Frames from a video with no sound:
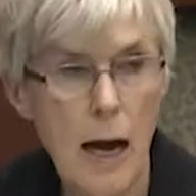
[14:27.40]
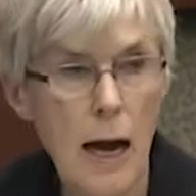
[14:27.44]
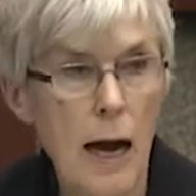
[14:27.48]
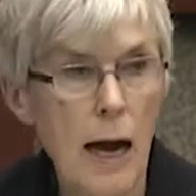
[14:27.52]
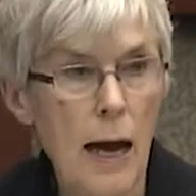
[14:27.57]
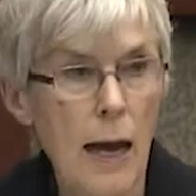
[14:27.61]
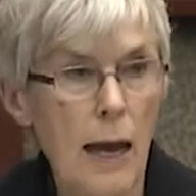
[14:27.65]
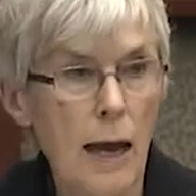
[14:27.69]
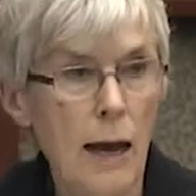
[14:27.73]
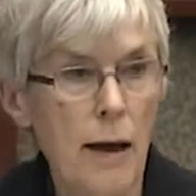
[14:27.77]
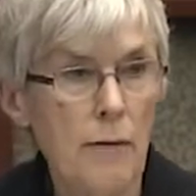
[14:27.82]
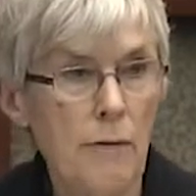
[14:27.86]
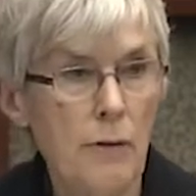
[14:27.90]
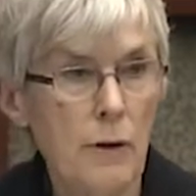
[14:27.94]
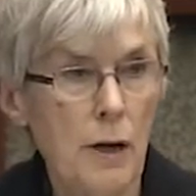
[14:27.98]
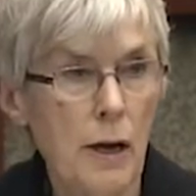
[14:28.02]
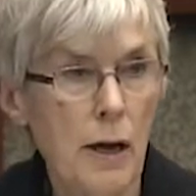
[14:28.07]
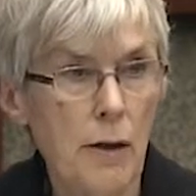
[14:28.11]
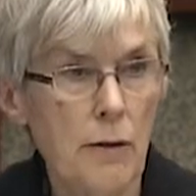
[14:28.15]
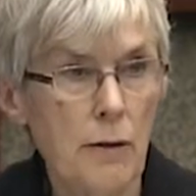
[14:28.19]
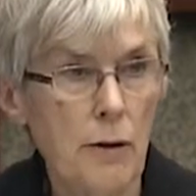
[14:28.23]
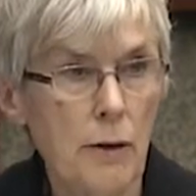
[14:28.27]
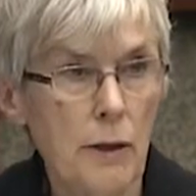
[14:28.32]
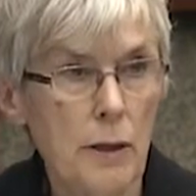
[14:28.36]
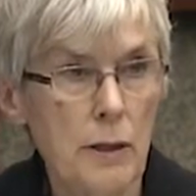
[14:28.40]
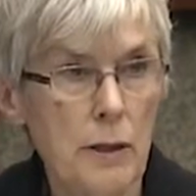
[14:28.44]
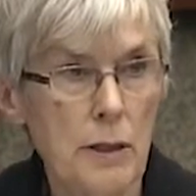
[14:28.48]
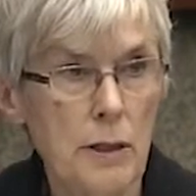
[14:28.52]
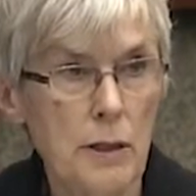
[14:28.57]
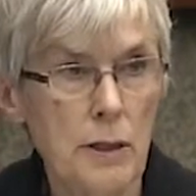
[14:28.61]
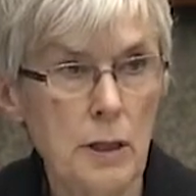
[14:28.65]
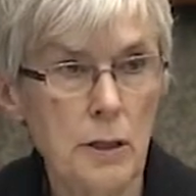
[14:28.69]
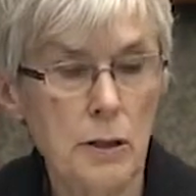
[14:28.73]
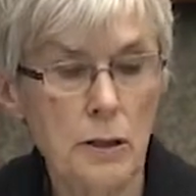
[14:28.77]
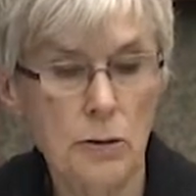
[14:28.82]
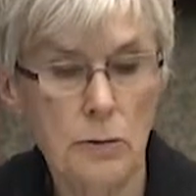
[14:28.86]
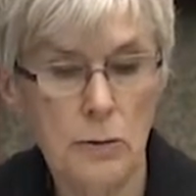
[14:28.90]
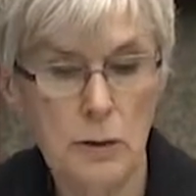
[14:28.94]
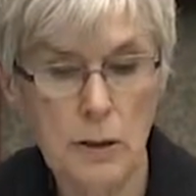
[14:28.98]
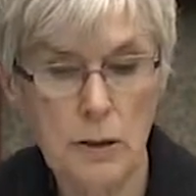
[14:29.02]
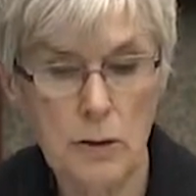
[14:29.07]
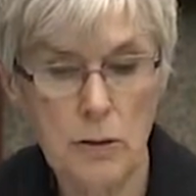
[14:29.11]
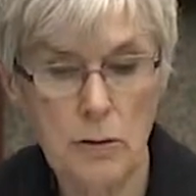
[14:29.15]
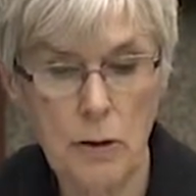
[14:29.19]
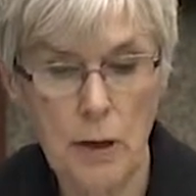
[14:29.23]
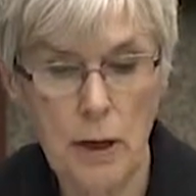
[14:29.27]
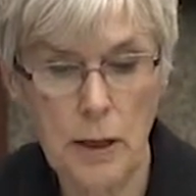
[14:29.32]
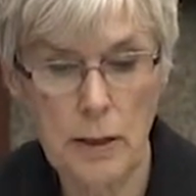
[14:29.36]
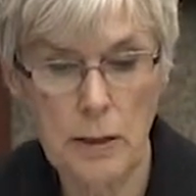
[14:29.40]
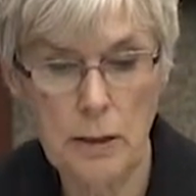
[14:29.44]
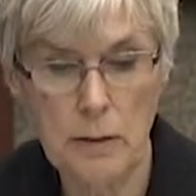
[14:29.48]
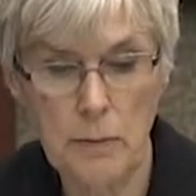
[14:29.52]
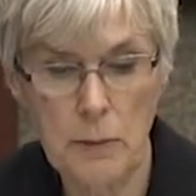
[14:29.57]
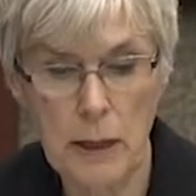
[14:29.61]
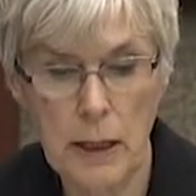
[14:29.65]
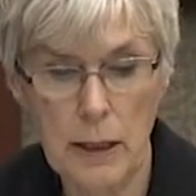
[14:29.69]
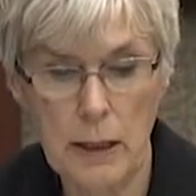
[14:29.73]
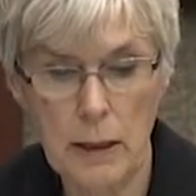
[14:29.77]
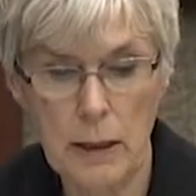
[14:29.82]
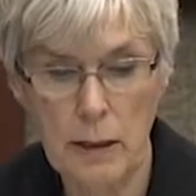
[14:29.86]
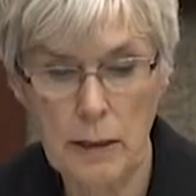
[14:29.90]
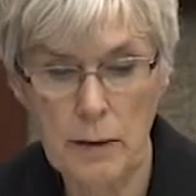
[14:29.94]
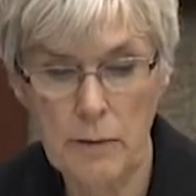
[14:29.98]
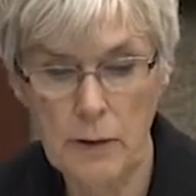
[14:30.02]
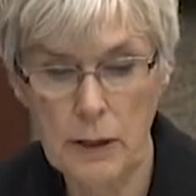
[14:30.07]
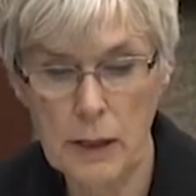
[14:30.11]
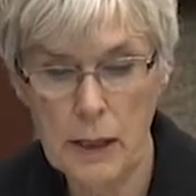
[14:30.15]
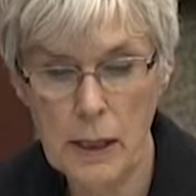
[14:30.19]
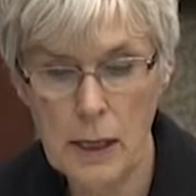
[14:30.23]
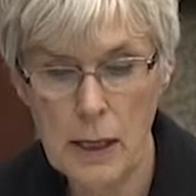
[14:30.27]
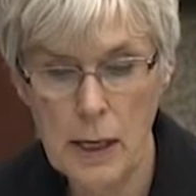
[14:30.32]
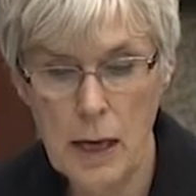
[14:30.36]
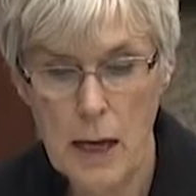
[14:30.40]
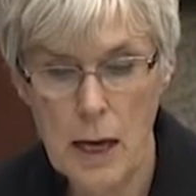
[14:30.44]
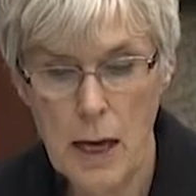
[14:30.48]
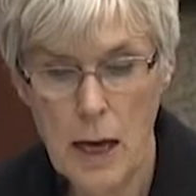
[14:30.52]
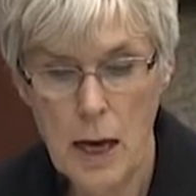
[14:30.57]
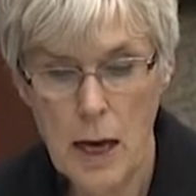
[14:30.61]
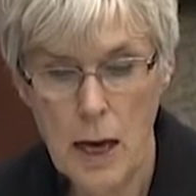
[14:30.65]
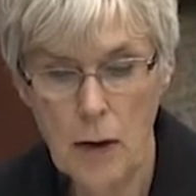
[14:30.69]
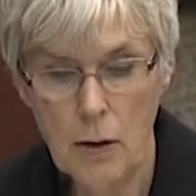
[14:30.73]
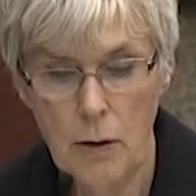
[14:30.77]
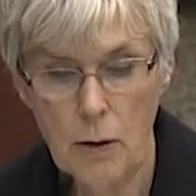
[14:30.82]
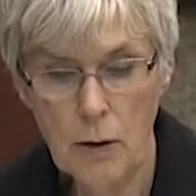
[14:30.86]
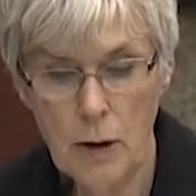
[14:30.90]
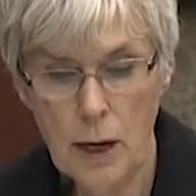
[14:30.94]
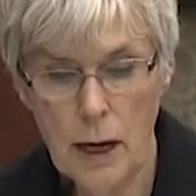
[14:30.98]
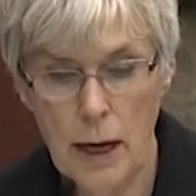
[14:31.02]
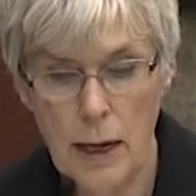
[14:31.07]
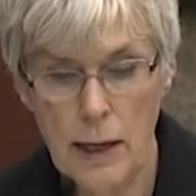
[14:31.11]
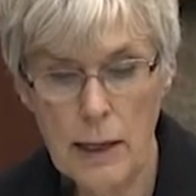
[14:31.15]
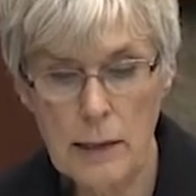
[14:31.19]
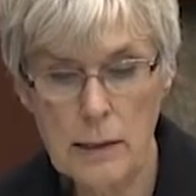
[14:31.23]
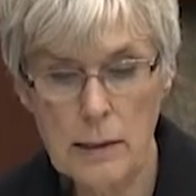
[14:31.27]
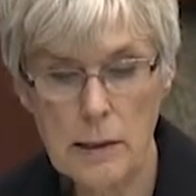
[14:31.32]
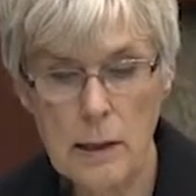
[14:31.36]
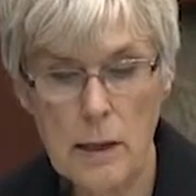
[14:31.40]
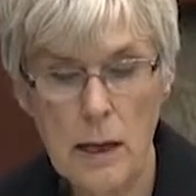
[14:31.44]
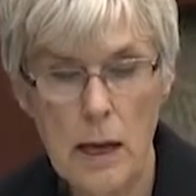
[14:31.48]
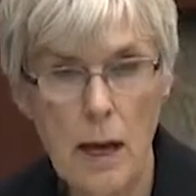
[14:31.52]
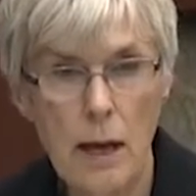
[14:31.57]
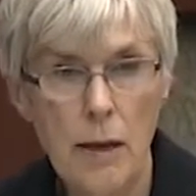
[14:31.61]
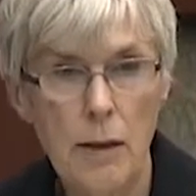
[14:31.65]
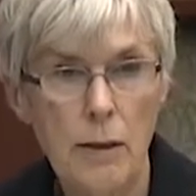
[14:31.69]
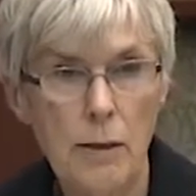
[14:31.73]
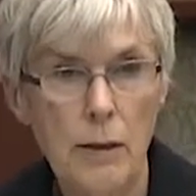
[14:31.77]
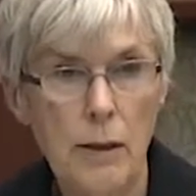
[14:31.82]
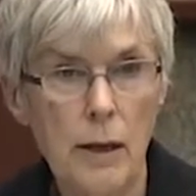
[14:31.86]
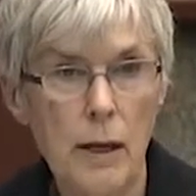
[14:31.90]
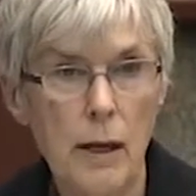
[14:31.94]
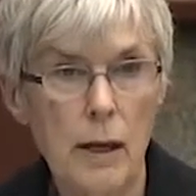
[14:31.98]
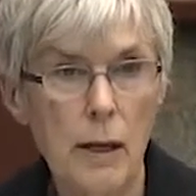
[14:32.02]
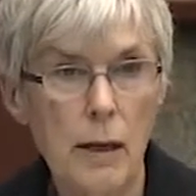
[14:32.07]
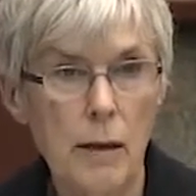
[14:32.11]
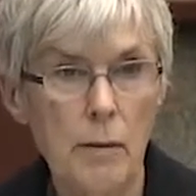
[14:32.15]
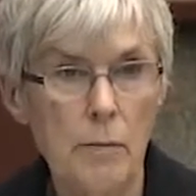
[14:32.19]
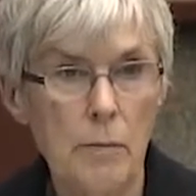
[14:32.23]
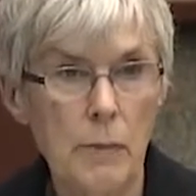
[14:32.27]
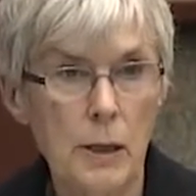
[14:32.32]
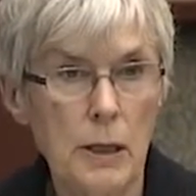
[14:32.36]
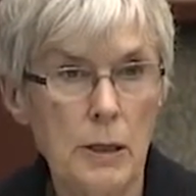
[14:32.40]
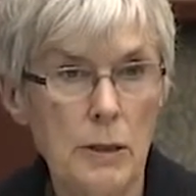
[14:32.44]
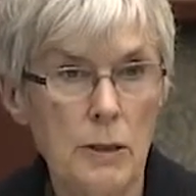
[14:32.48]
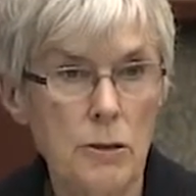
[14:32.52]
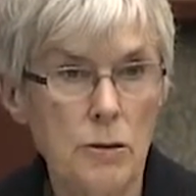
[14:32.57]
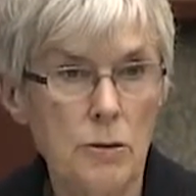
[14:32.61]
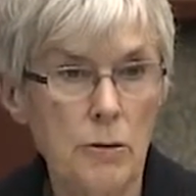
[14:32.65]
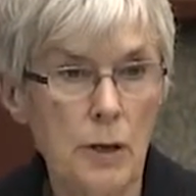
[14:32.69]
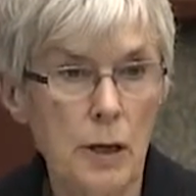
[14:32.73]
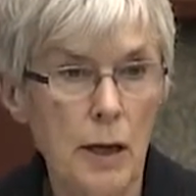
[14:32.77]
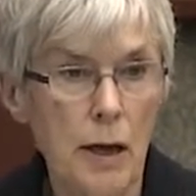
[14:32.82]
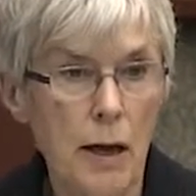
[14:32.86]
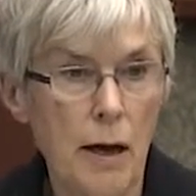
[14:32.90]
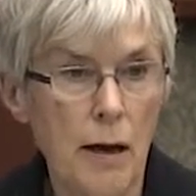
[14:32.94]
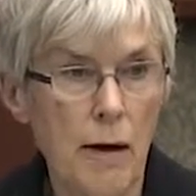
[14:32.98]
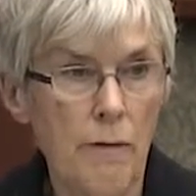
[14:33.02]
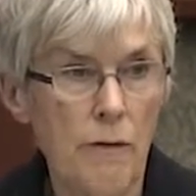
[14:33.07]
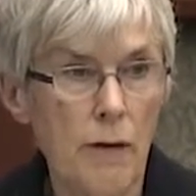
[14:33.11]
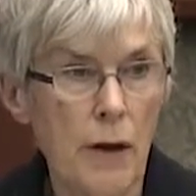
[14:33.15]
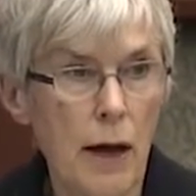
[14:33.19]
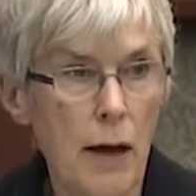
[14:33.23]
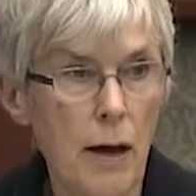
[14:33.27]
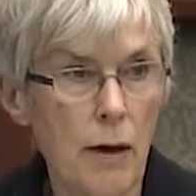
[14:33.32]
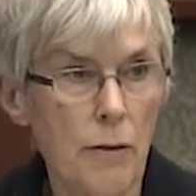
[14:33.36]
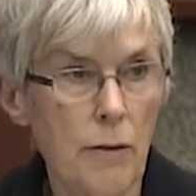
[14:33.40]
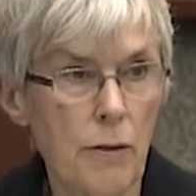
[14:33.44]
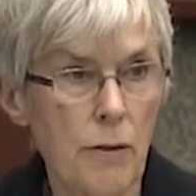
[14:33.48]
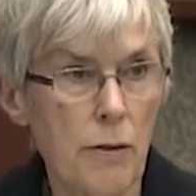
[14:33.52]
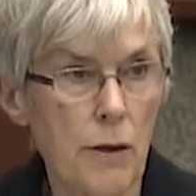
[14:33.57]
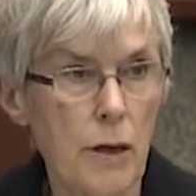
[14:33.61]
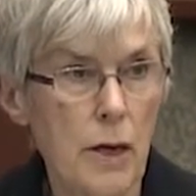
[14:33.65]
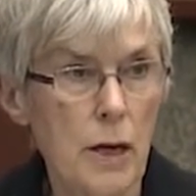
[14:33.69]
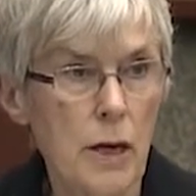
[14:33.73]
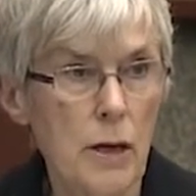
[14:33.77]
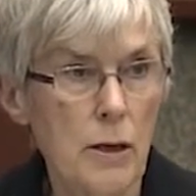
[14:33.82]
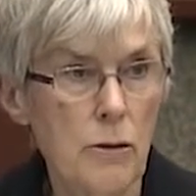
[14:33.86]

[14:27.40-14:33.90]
I have another constituent trying to make a living who has the Ministry of Health,